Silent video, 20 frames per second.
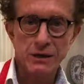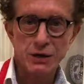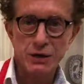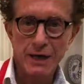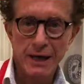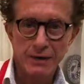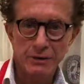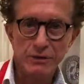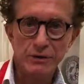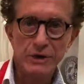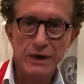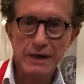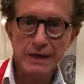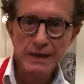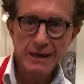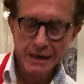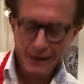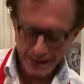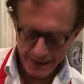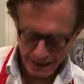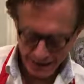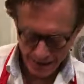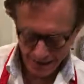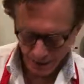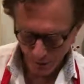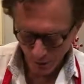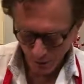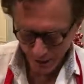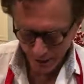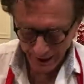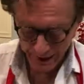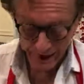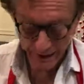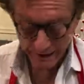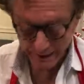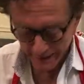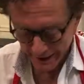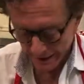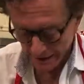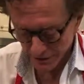and cheddar, or
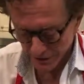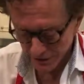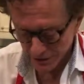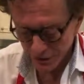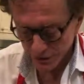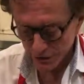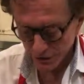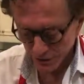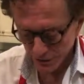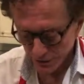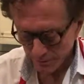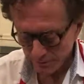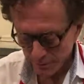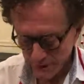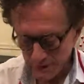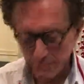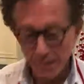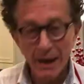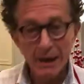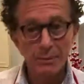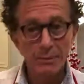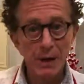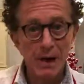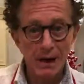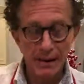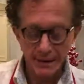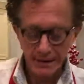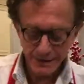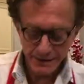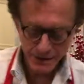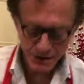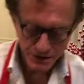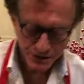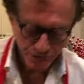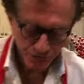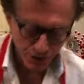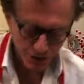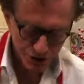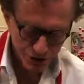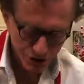anything else too. But the bottom line is, as
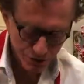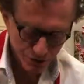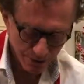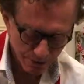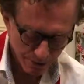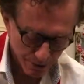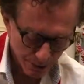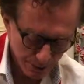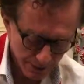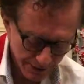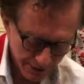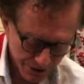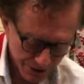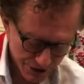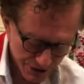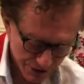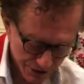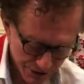far as stromboli is